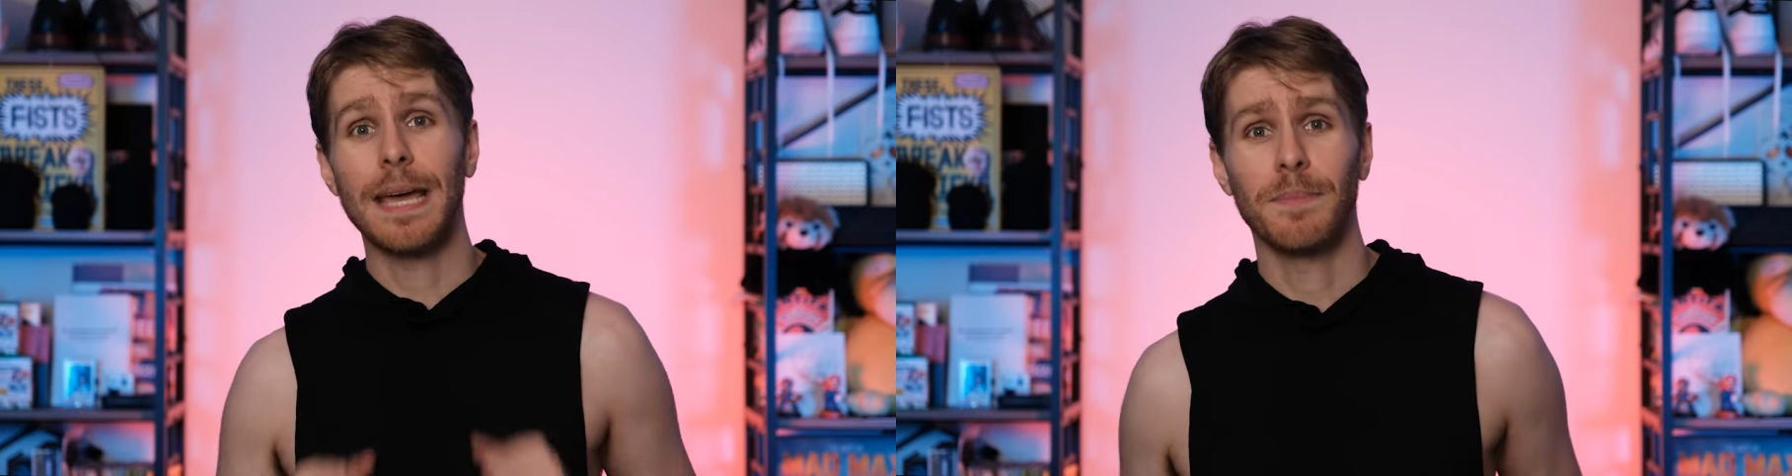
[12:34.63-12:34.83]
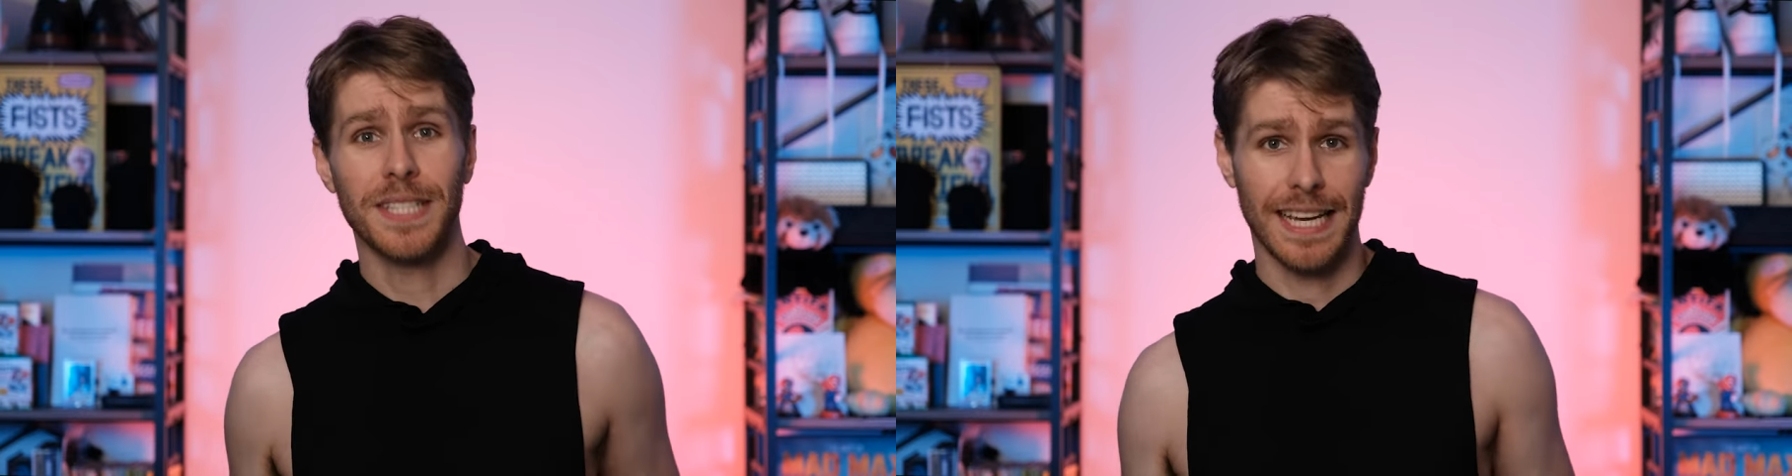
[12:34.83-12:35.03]

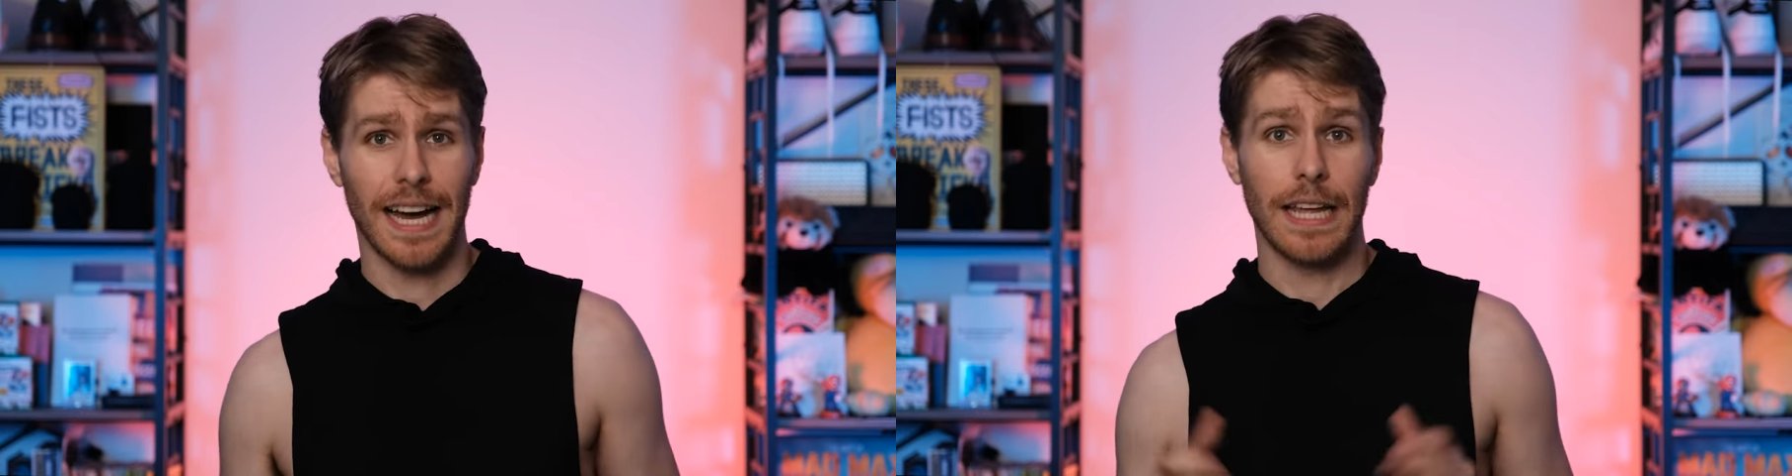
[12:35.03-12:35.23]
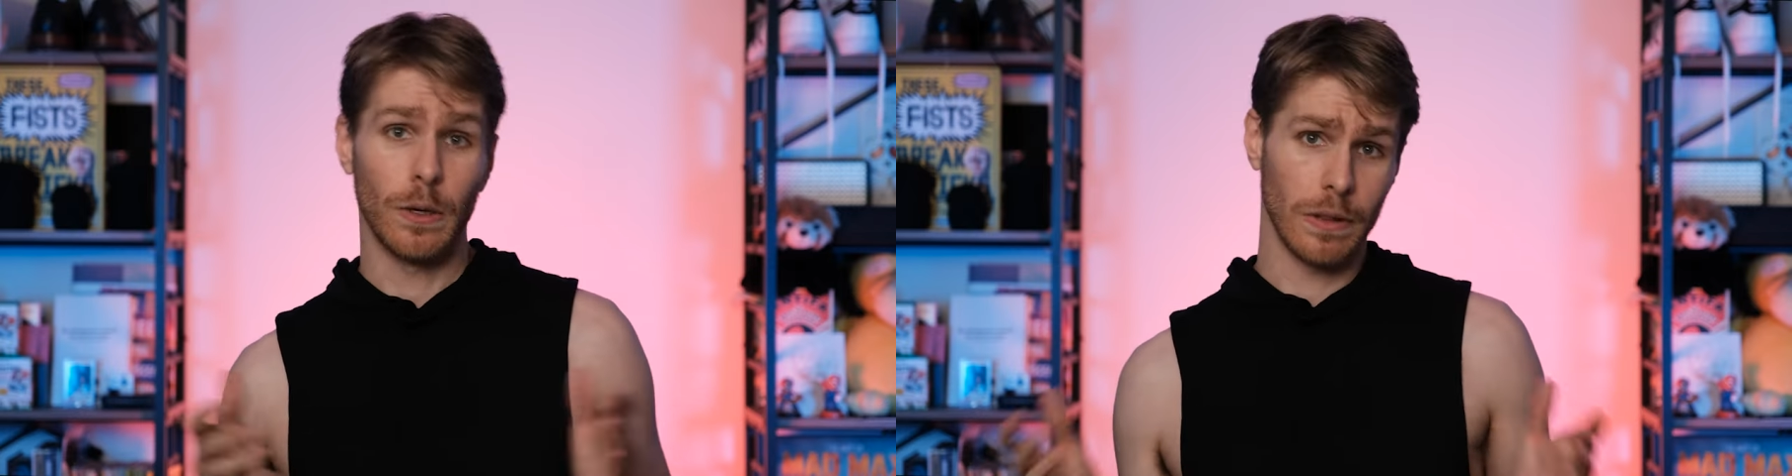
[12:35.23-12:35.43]
am is a
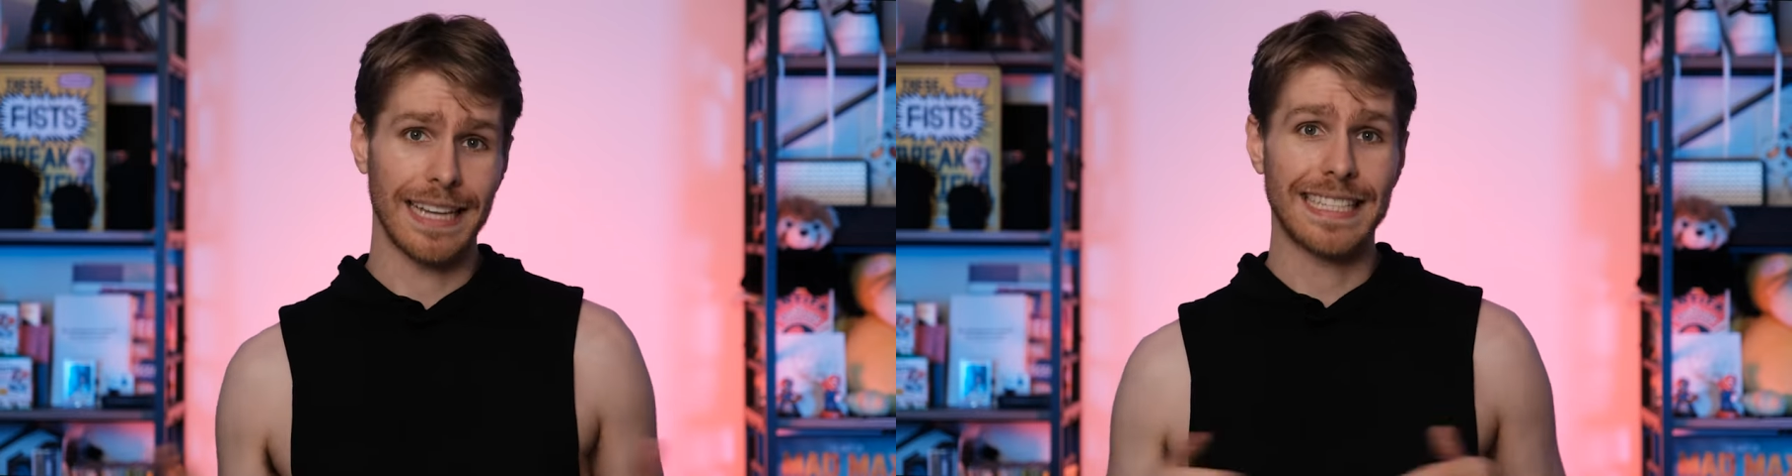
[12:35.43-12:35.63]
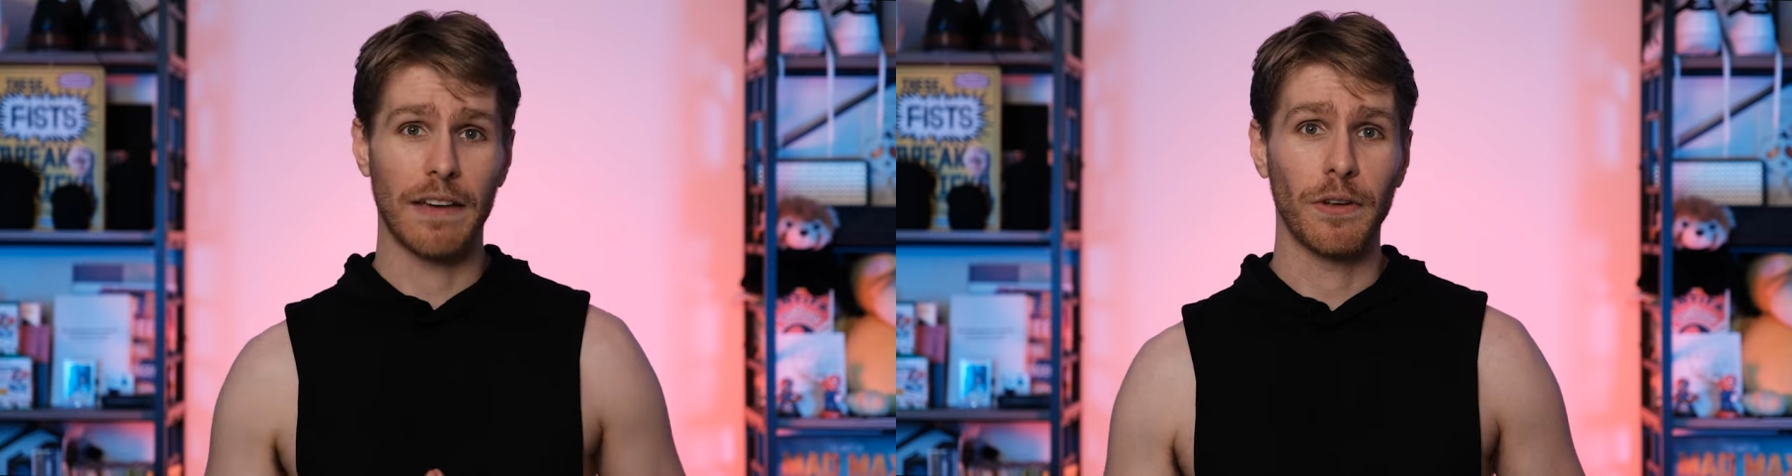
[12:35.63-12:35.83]
guy who
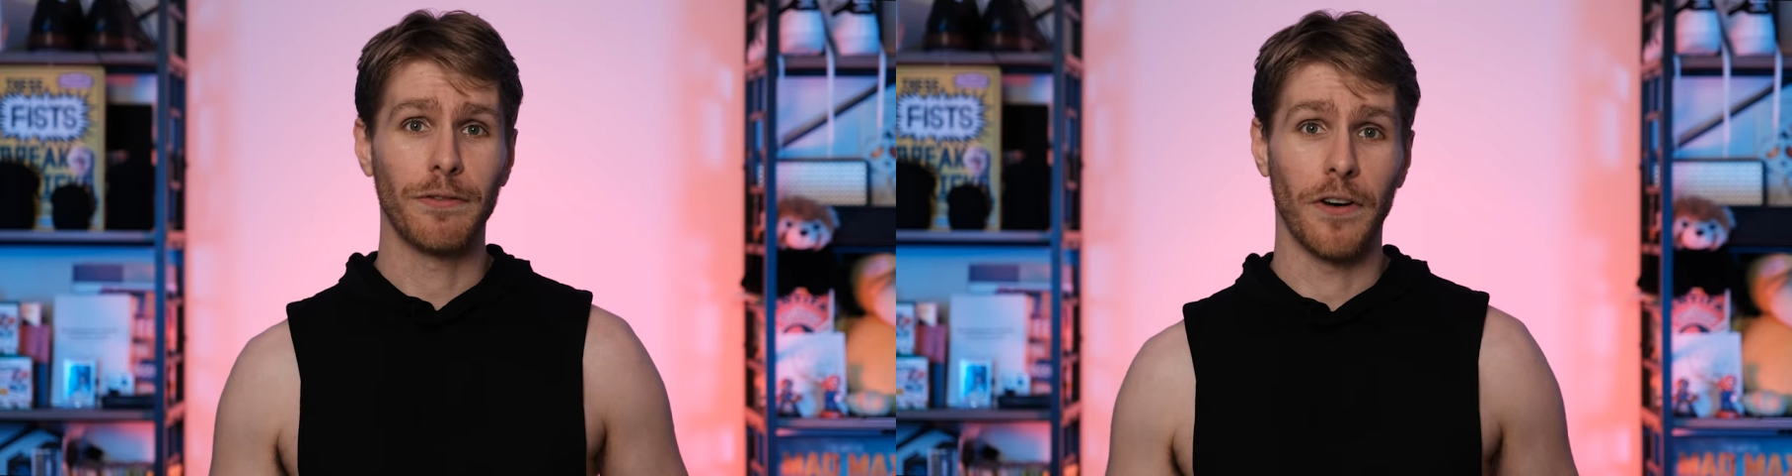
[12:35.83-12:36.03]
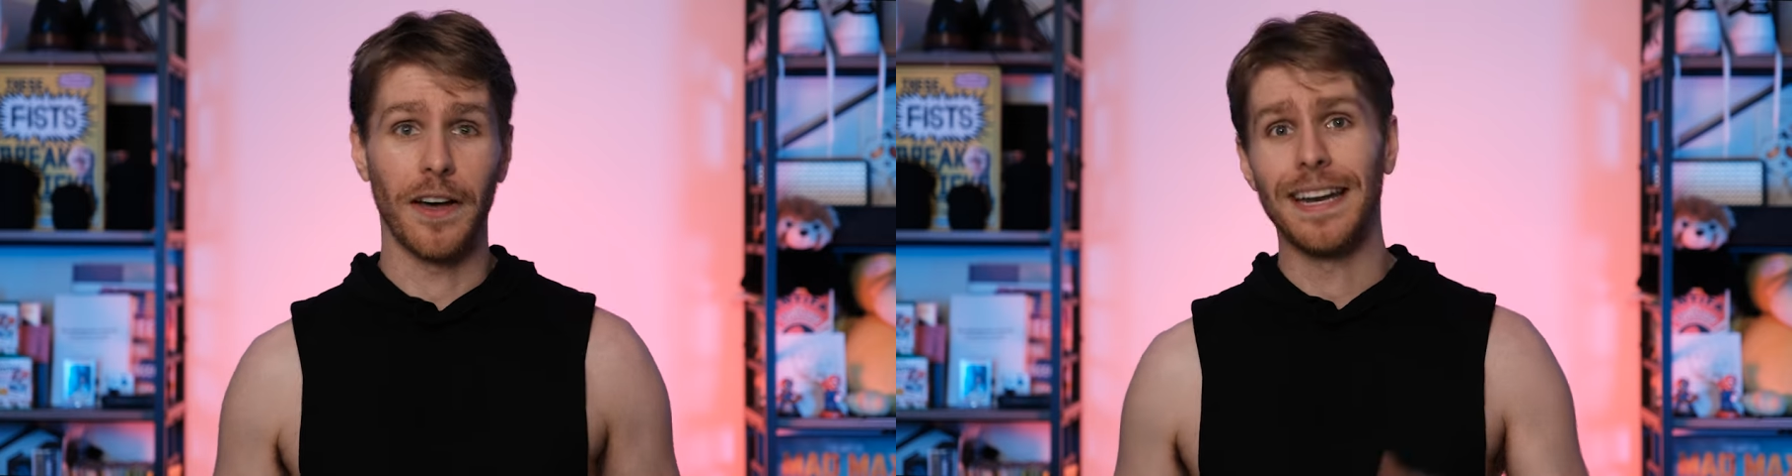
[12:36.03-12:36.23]
likes having
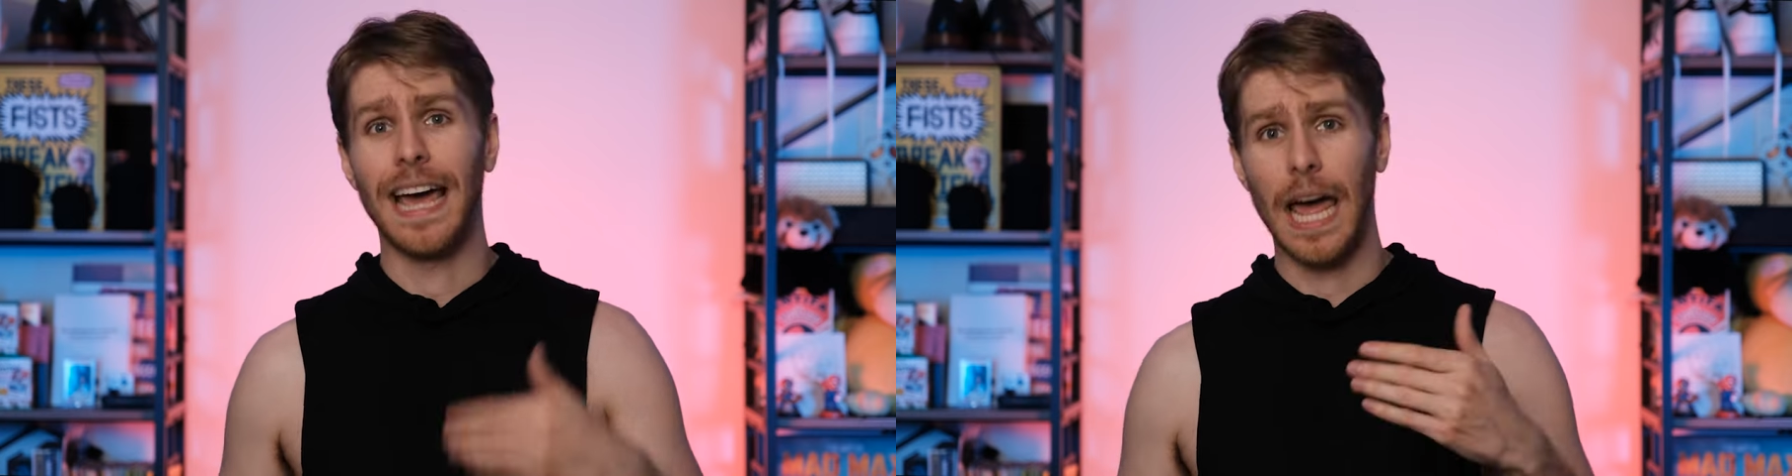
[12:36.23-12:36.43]
fun